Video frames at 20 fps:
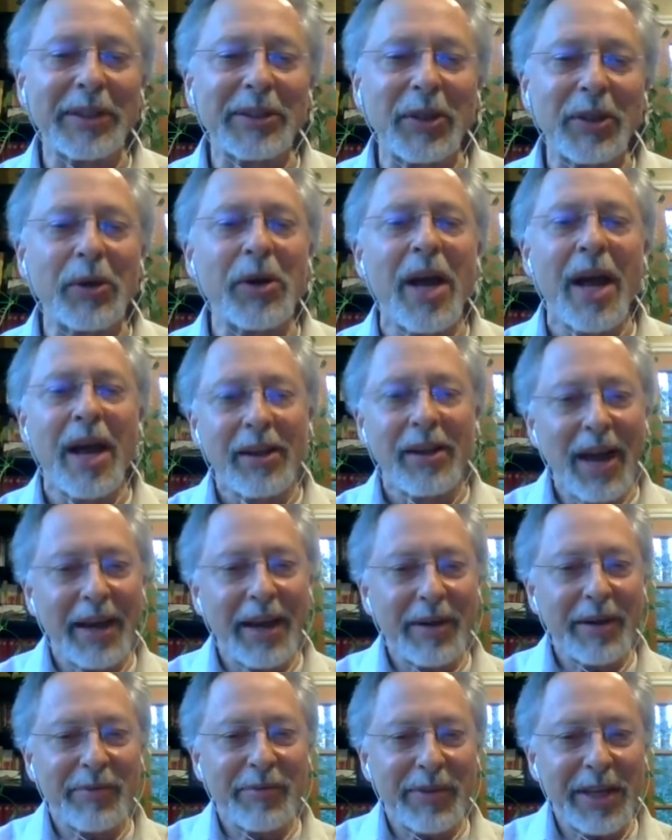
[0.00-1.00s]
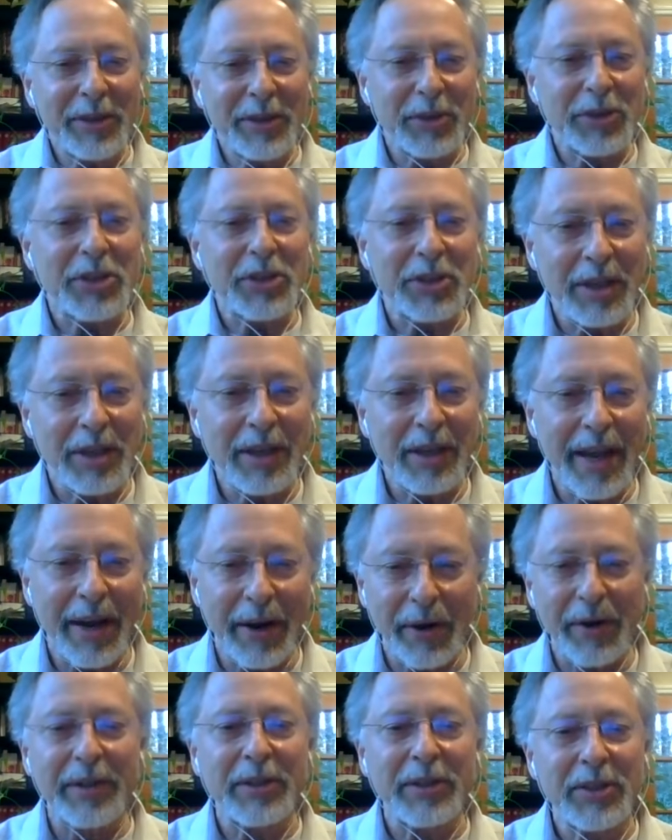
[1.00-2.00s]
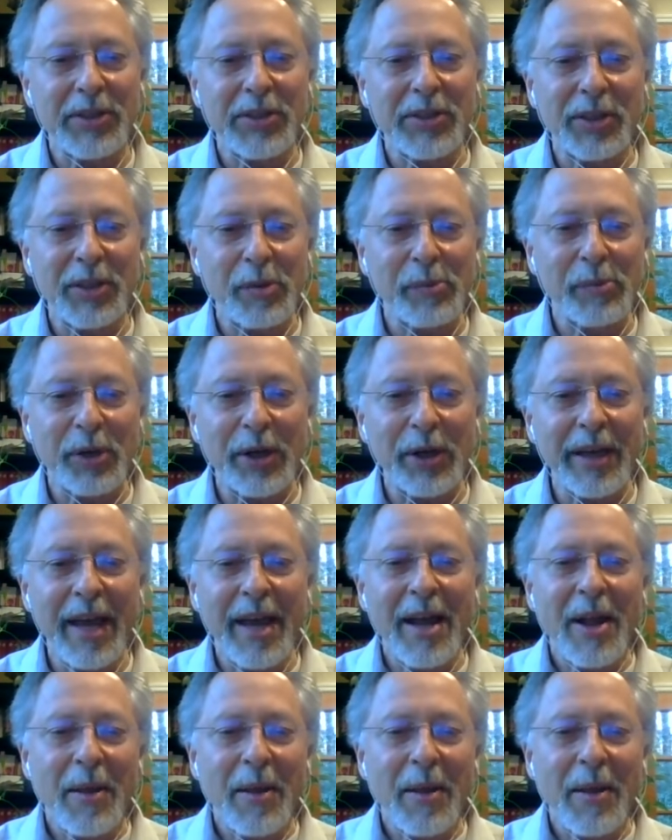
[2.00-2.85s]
So a lot of interesting characters in the book.